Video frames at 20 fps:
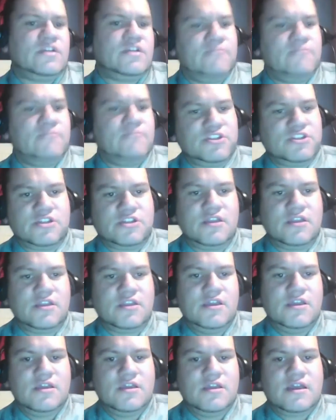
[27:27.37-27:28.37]
I mentioned
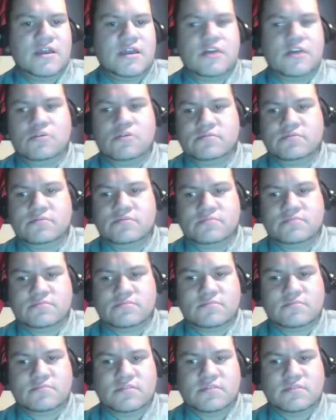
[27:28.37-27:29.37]
how
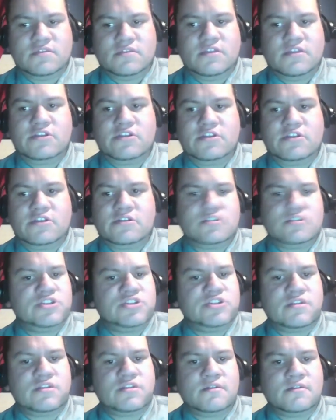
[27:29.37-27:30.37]

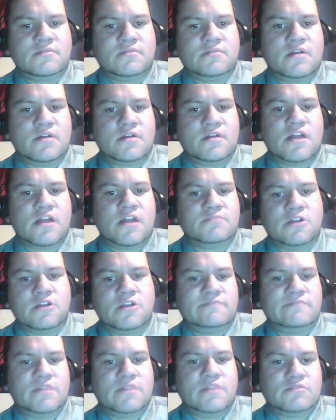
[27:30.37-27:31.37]
they're just a
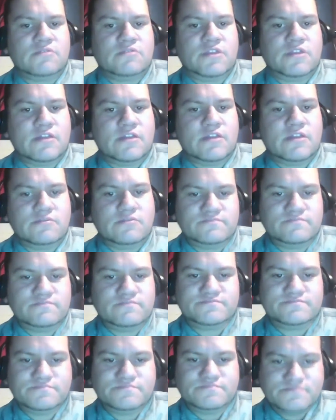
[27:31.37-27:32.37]
hot ball of mess
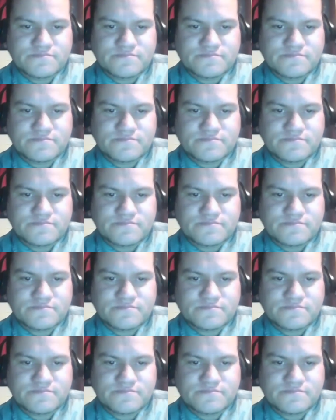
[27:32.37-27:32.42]
right now.